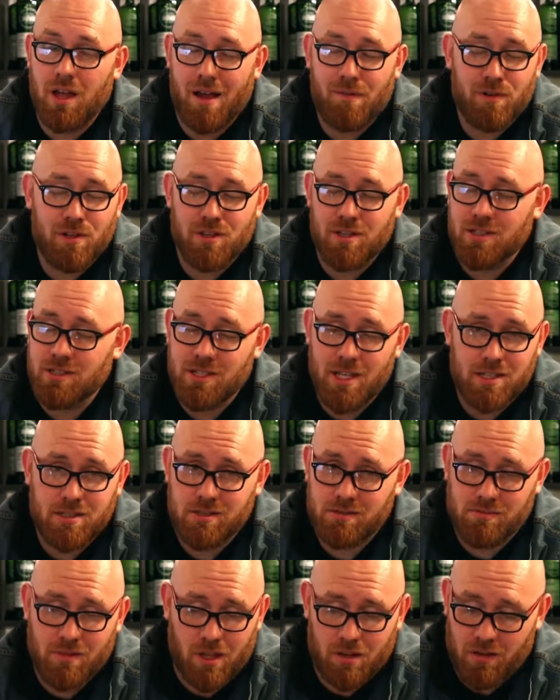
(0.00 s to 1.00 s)
Everything
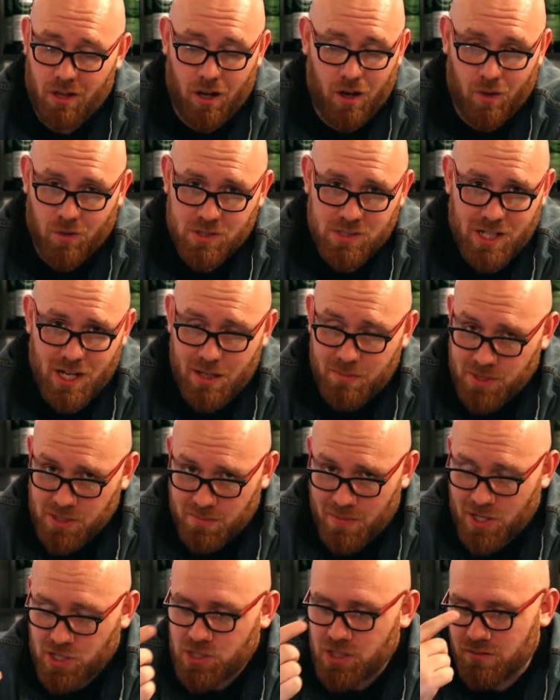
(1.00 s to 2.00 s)
takes a long time,
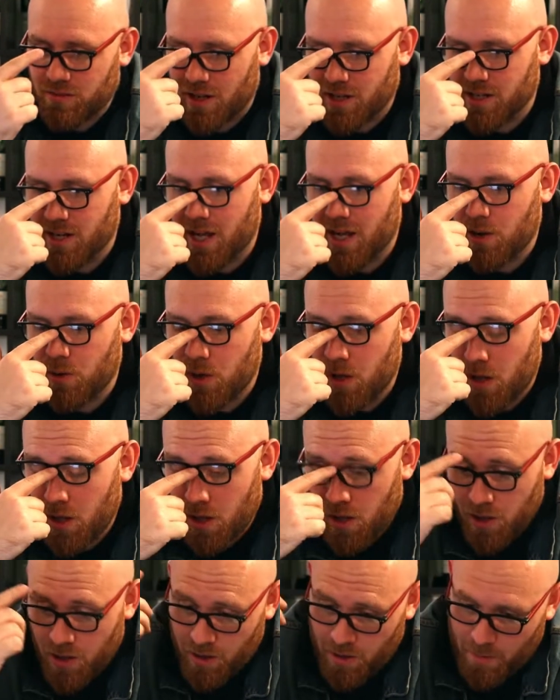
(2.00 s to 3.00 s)
especially right now.
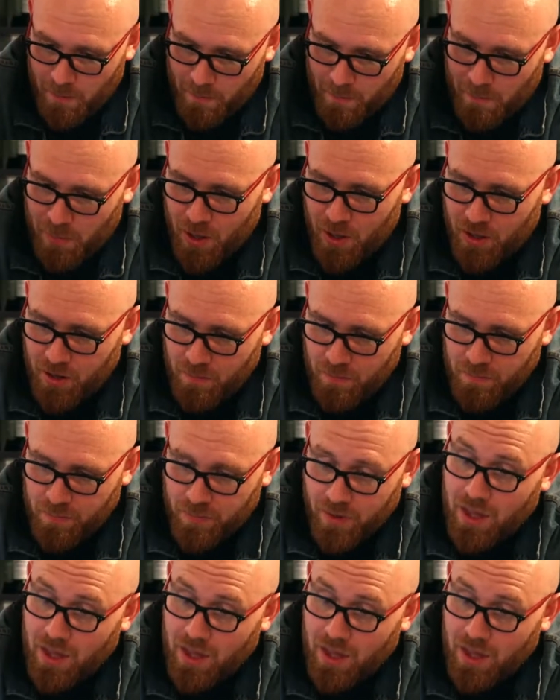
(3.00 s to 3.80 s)
But